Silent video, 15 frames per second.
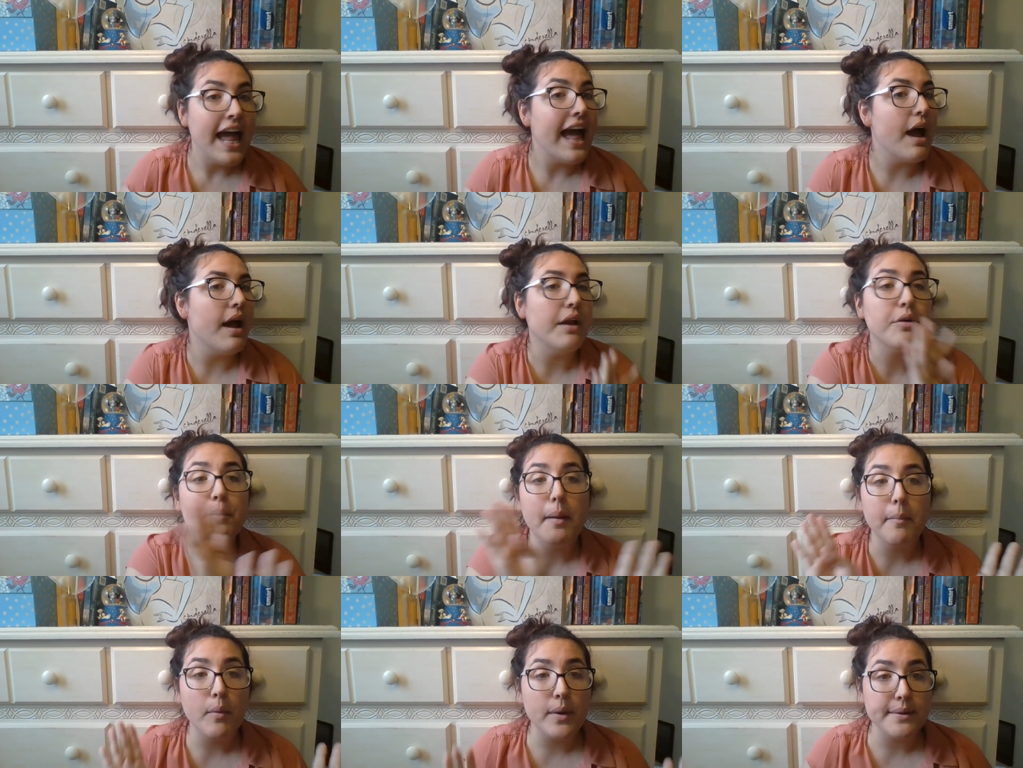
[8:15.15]
I don't
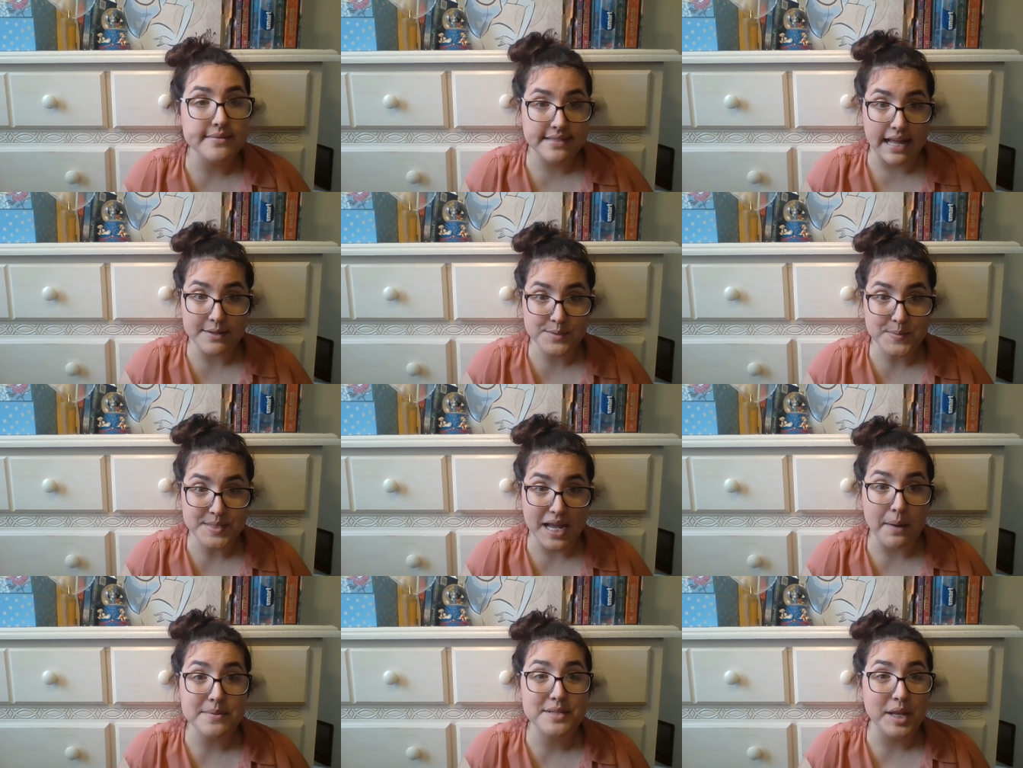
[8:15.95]
remember what
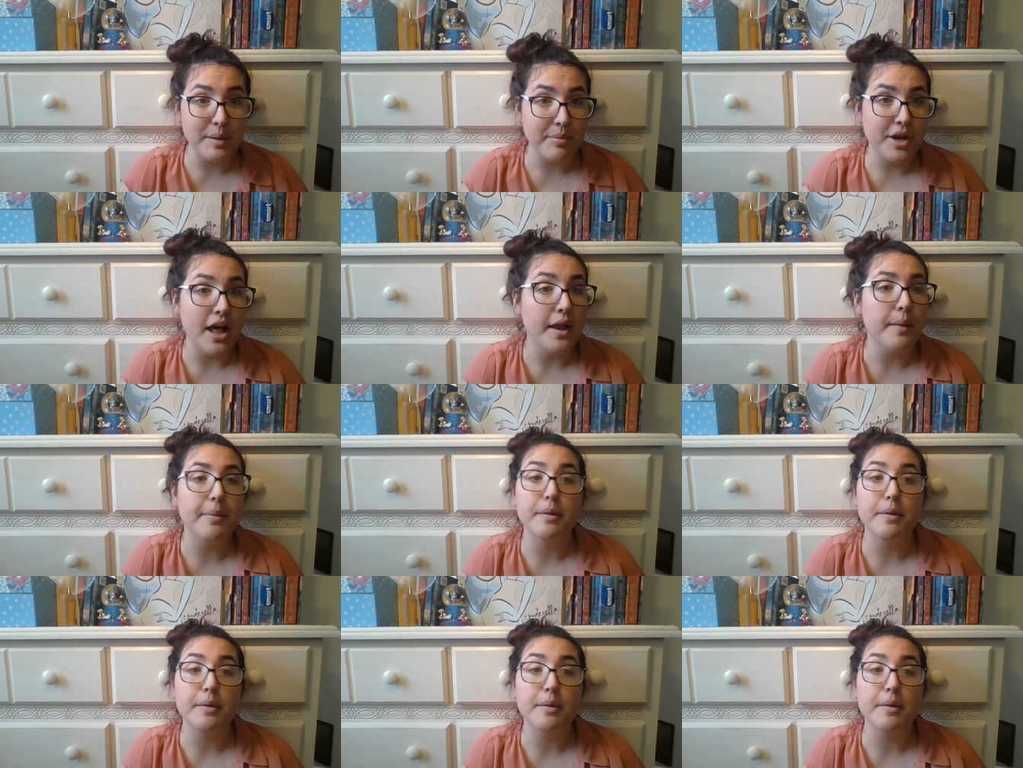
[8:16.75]
I was gonna put on it,